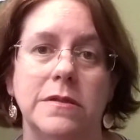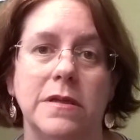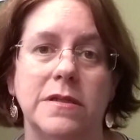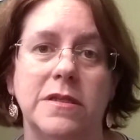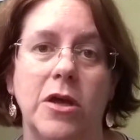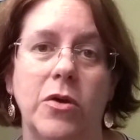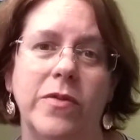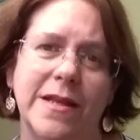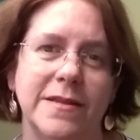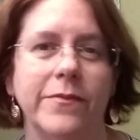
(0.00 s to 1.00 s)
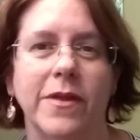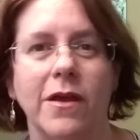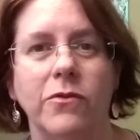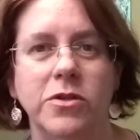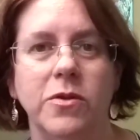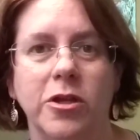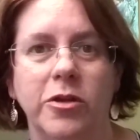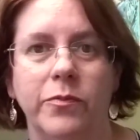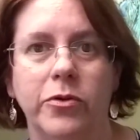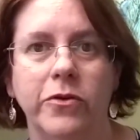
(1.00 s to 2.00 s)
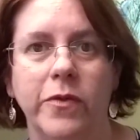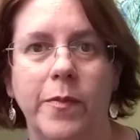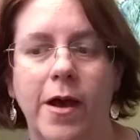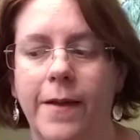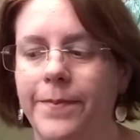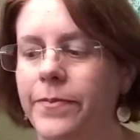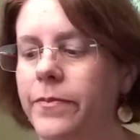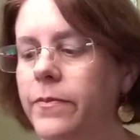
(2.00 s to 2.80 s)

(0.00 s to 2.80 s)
So that's something I wish we could improve upon.